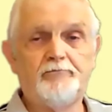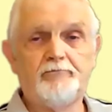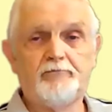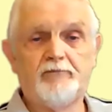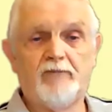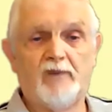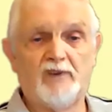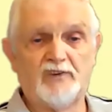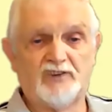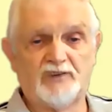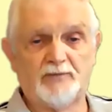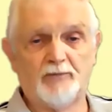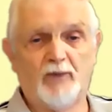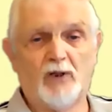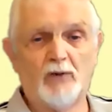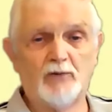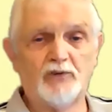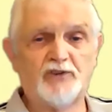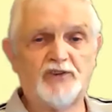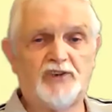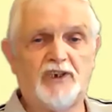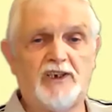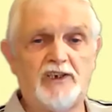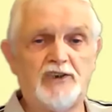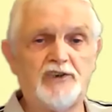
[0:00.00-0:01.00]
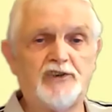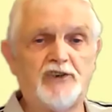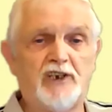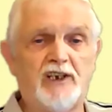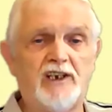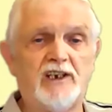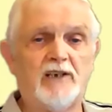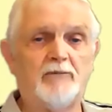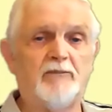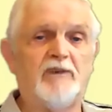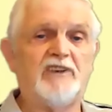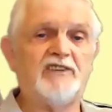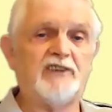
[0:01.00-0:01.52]
The small change
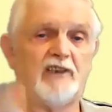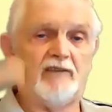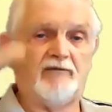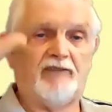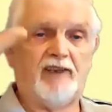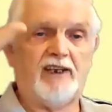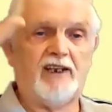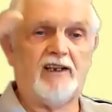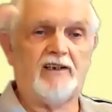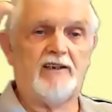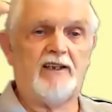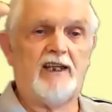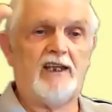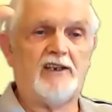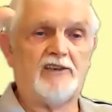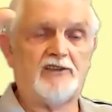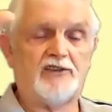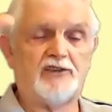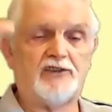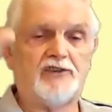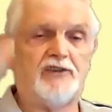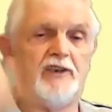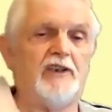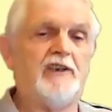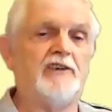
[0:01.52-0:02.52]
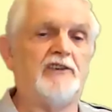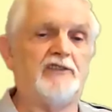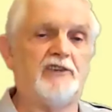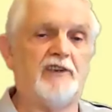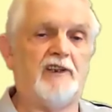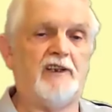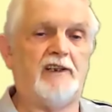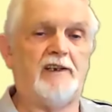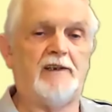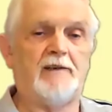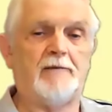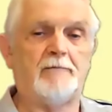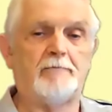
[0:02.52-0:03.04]
here means a very large change
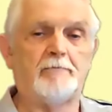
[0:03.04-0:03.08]
there.